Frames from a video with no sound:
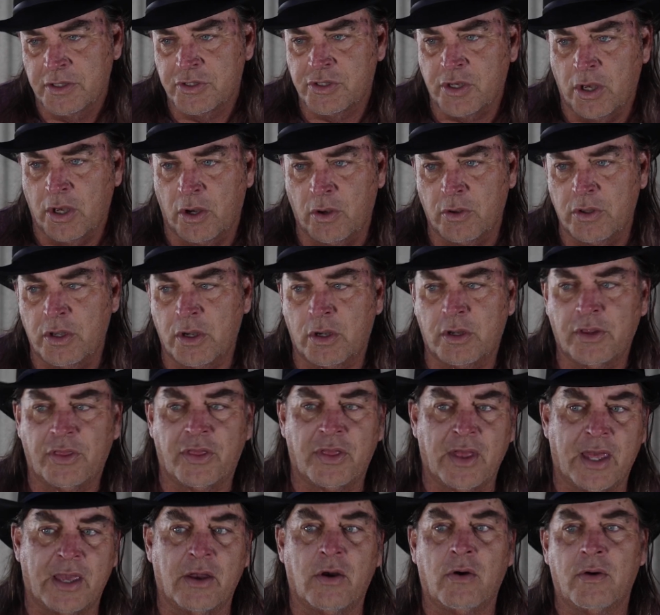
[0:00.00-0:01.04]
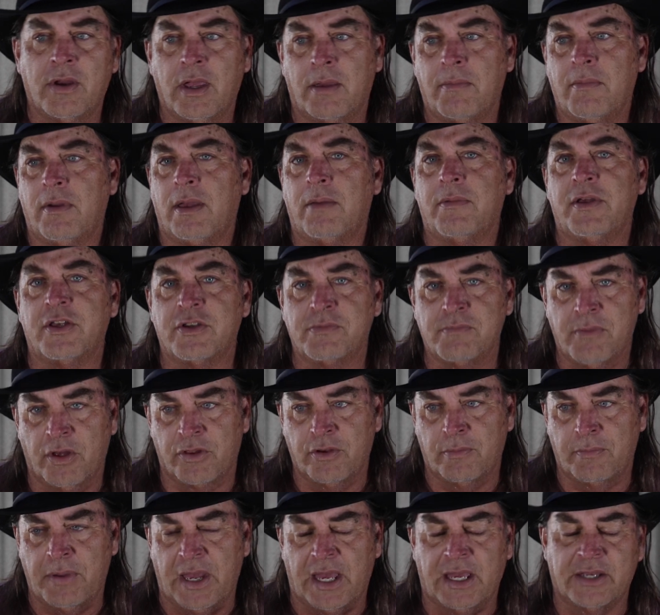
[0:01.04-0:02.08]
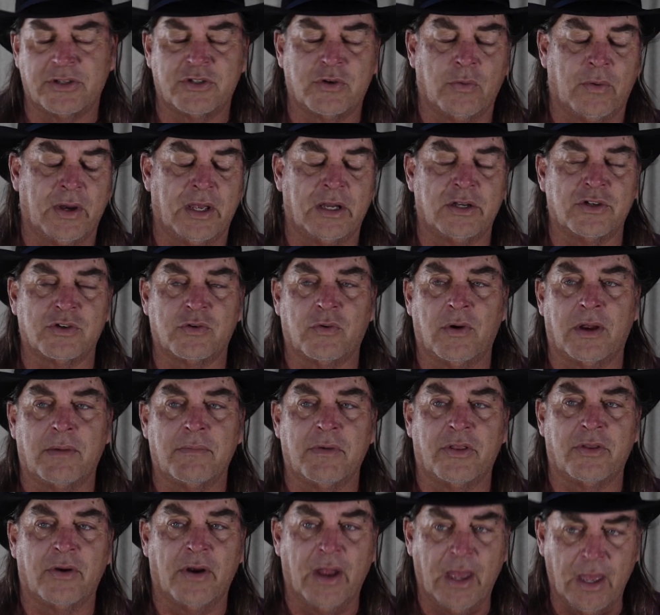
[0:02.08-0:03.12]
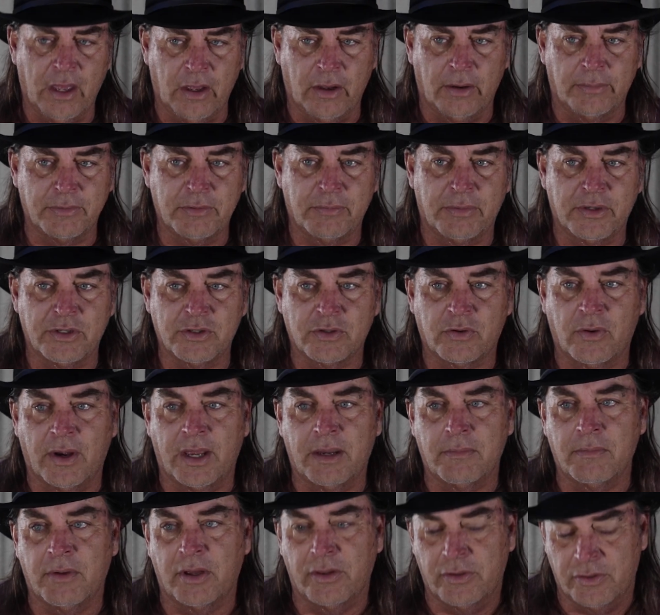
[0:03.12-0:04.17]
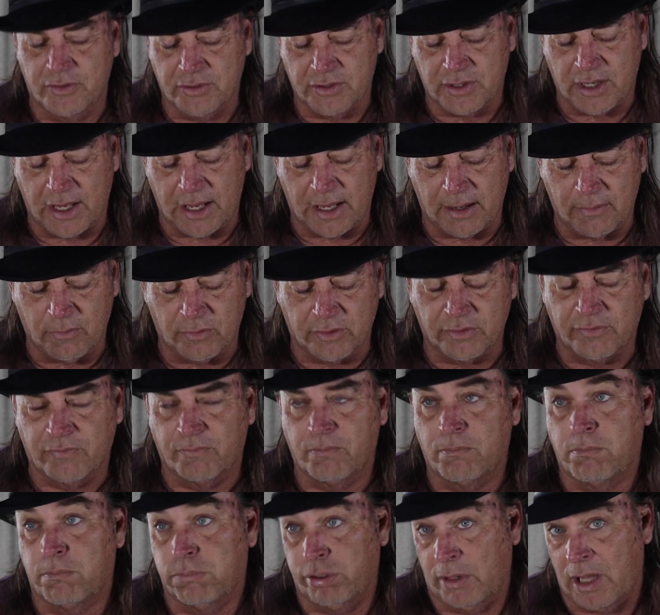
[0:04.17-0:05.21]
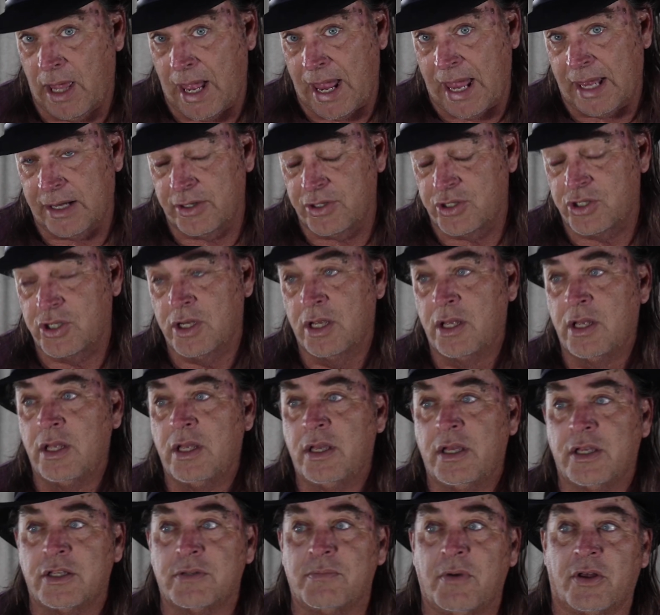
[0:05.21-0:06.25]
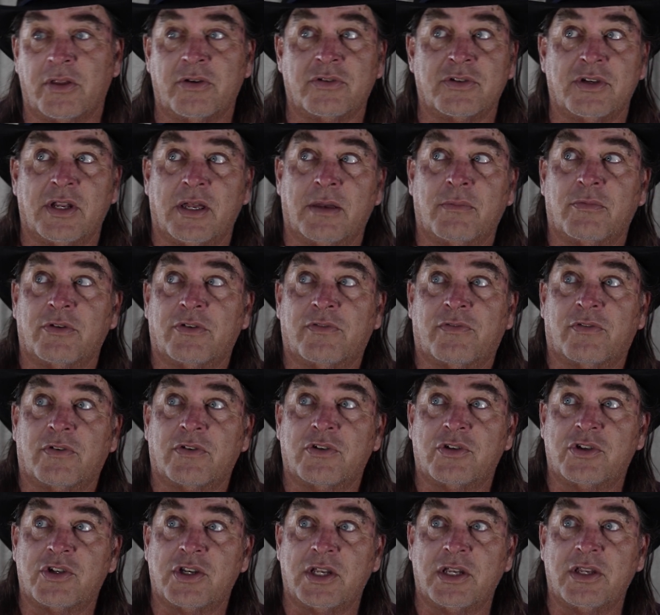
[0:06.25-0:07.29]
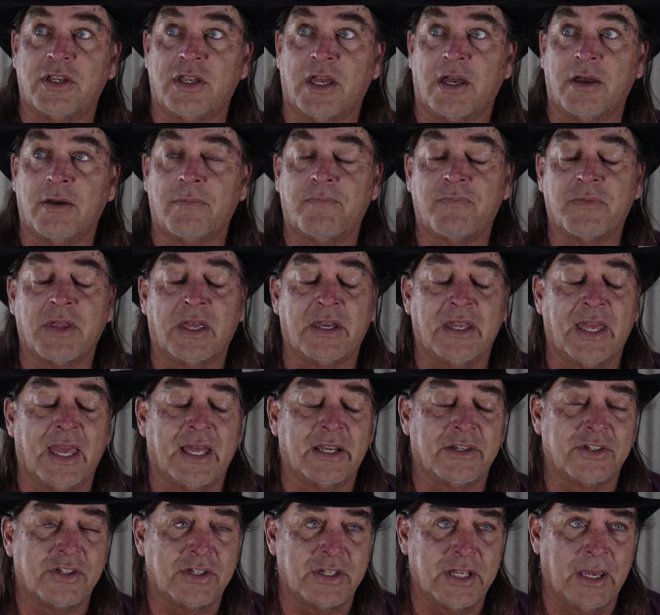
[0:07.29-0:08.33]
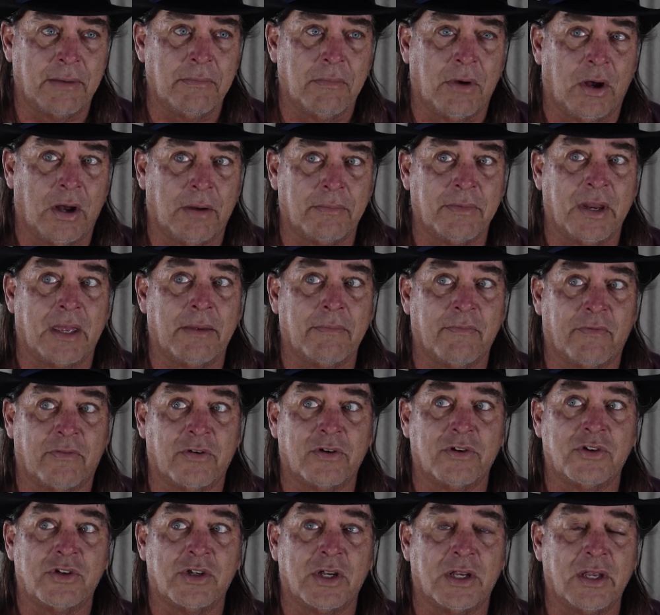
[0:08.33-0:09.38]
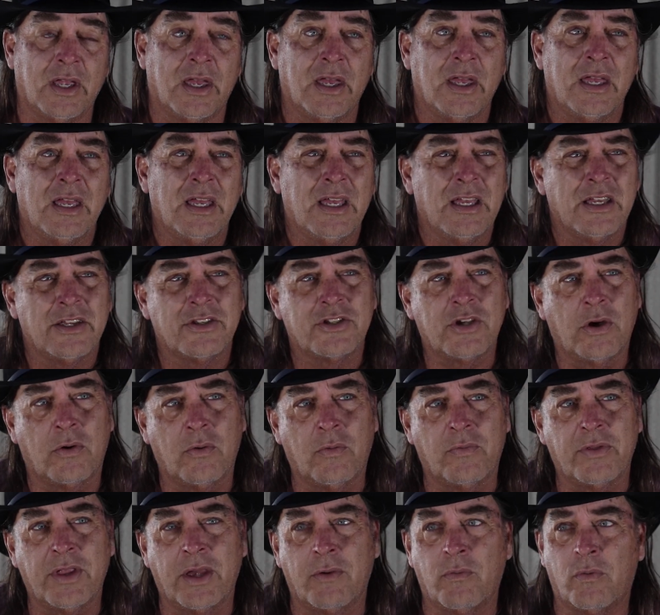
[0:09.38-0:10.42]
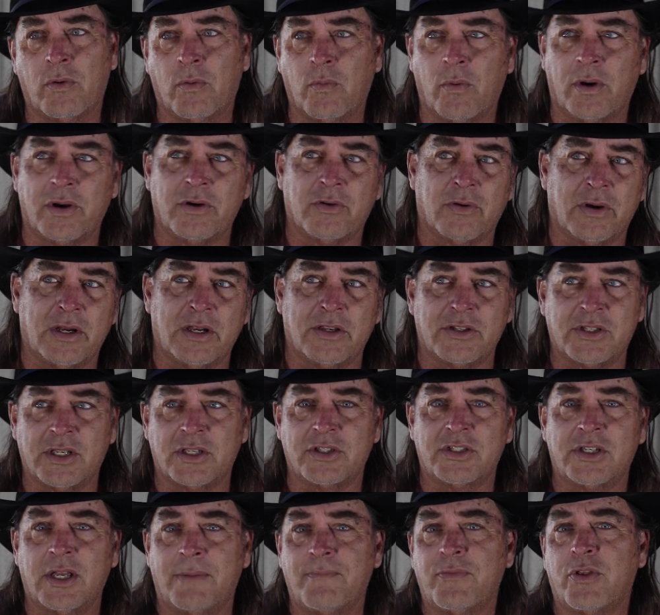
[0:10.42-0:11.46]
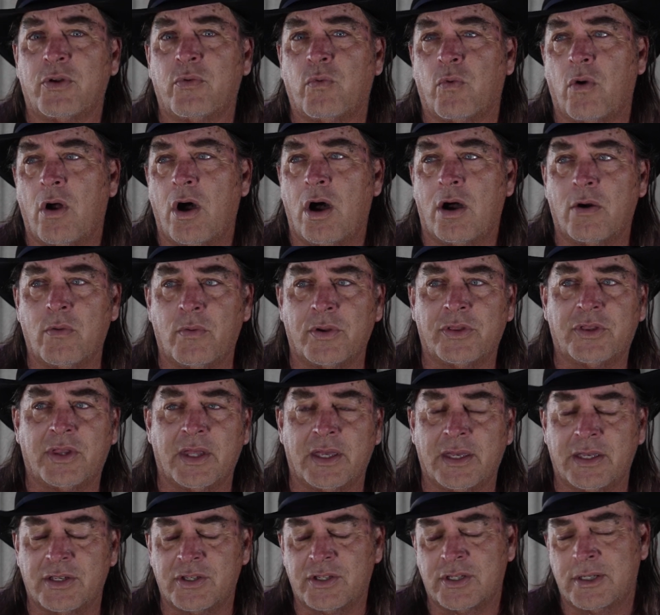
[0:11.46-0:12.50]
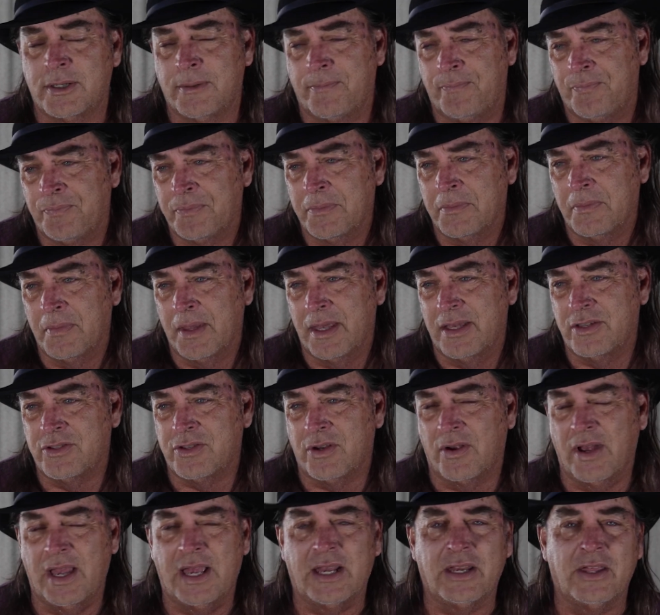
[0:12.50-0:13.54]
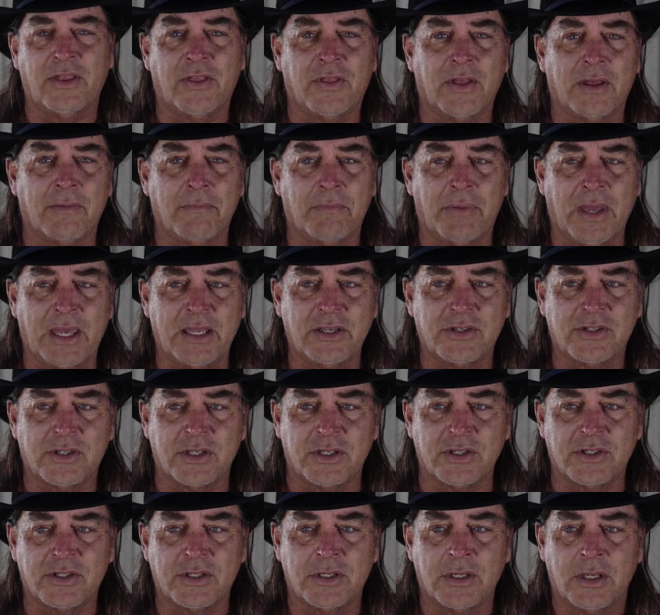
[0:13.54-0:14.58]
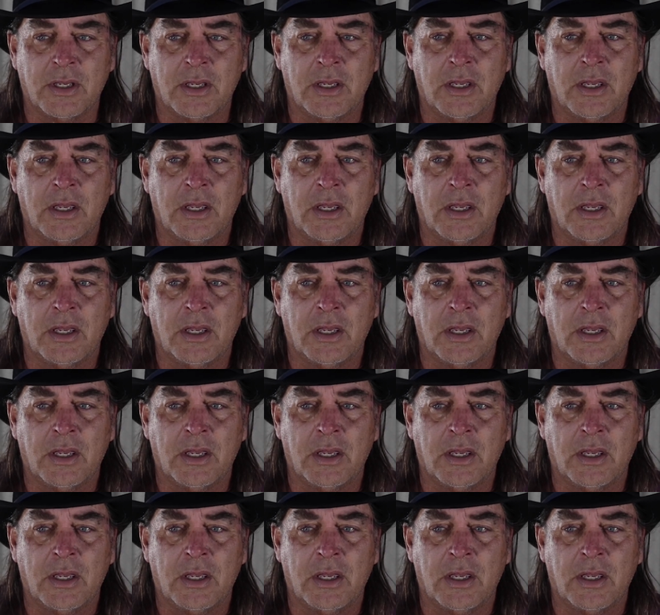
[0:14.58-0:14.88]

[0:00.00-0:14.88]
So you could think, okay, maybe his mother passed away and his grandmother helped, but his grandmother's name was Blanche. His mother's name was Virginia, and he had a stepmom named Virginia. So then we're wondering, is it something wrong with this? Is there anything basis?